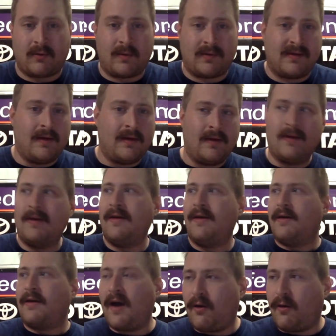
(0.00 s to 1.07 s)
Was
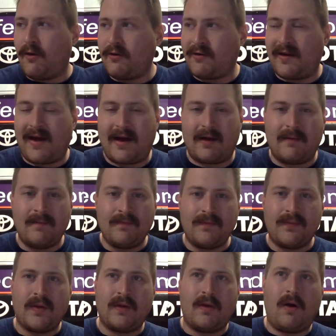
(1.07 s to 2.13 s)
Kyle Larson had
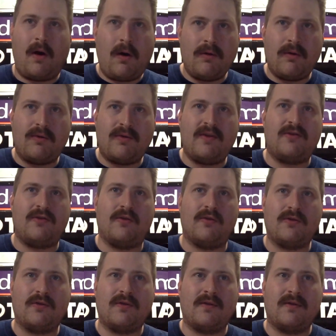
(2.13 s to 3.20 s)
all those
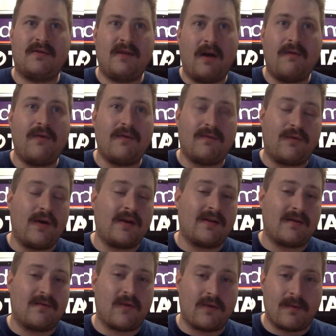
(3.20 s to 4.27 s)
issues,
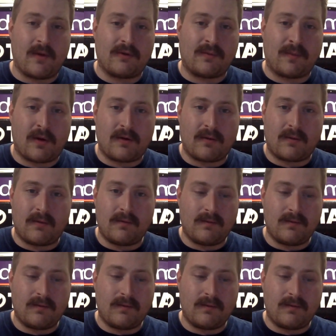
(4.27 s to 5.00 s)
self-inflicted for the most part,